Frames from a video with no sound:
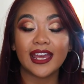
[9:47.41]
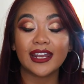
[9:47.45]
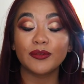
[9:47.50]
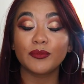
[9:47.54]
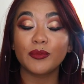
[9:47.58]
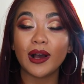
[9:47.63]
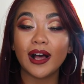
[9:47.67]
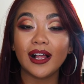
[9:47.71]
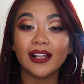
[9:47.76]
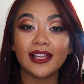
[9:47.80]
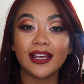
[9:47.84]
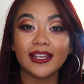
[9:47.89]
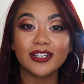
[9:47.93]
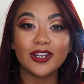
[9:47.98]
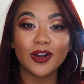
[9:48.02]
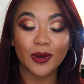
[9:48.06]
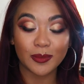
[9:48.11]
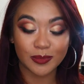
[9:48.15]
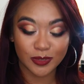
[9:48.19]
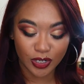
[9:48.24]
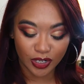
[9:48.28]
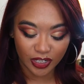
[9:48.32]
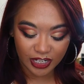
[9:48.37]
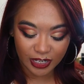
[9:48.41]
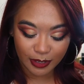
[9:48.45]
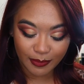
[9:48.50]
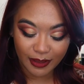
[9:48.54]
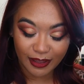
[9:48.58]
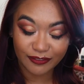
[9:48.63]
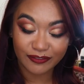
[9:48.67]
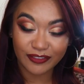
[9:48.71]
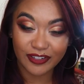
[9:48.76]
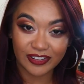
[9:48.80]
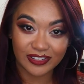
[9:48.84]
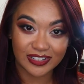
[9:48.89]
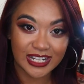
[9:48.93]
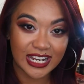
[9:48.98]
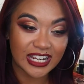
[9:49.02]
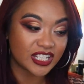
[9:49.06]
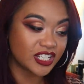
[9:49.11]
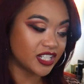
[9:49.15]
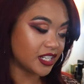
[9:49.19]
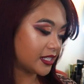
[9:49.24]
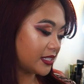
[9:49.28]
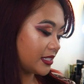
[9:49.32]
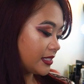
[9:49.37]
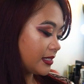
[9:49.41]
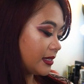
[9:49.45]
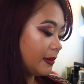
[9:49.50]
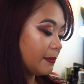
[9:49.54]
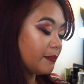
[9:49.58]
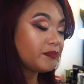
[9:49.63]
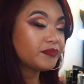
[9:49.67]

And while I know I'm talking about foundations,